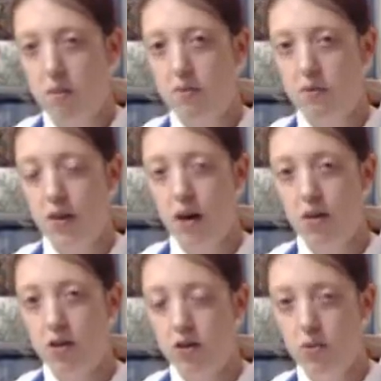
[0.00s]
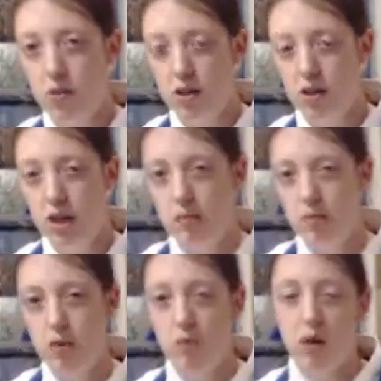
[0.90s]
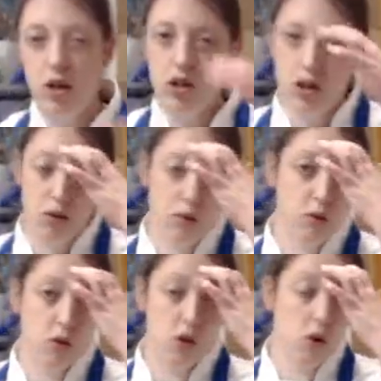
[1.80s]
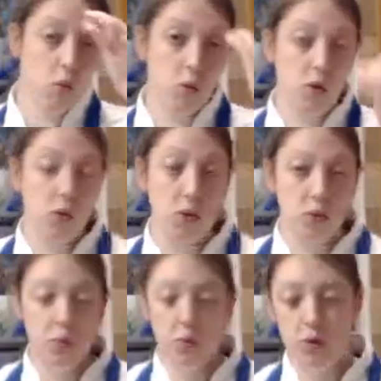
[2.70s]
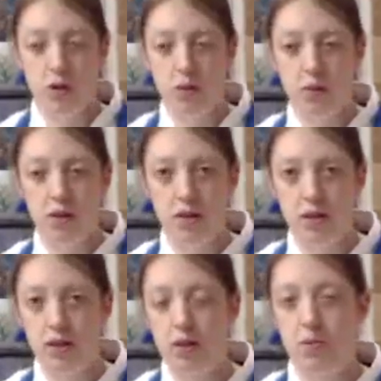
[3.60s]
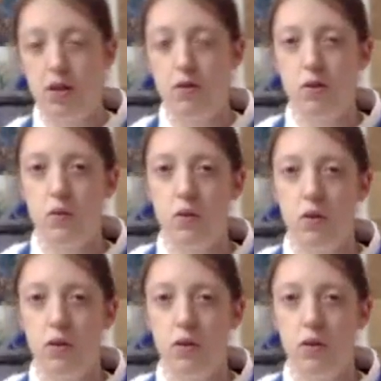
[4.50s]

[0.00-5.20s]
of flour because you want to keep your oh. ratio for your roux, which is what this is going to be used for,